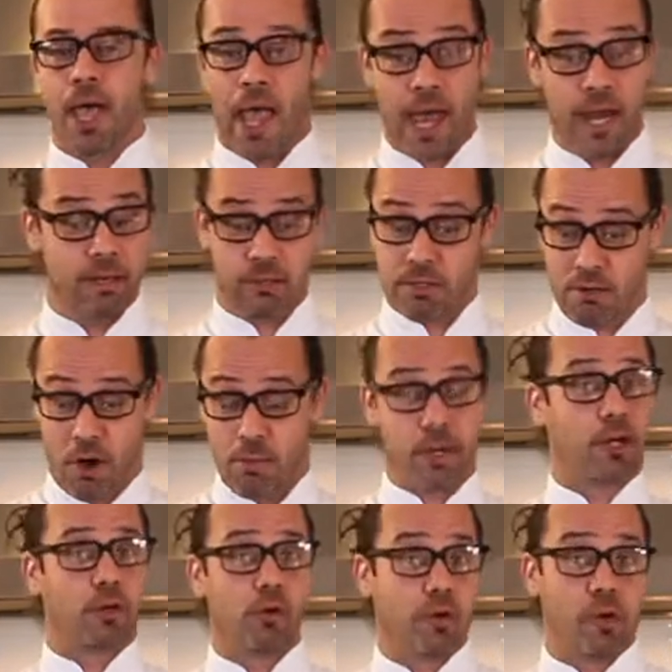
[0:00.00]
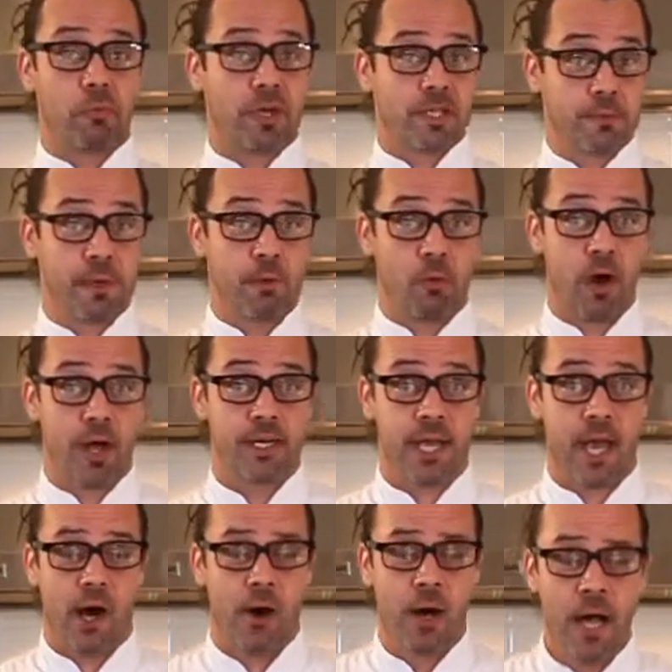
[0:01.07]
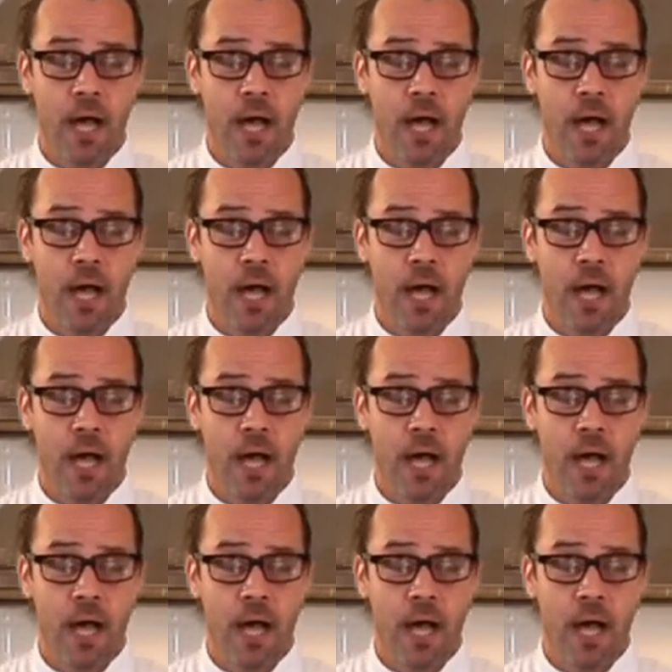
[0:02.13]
and I'm going to cook her recipe right now.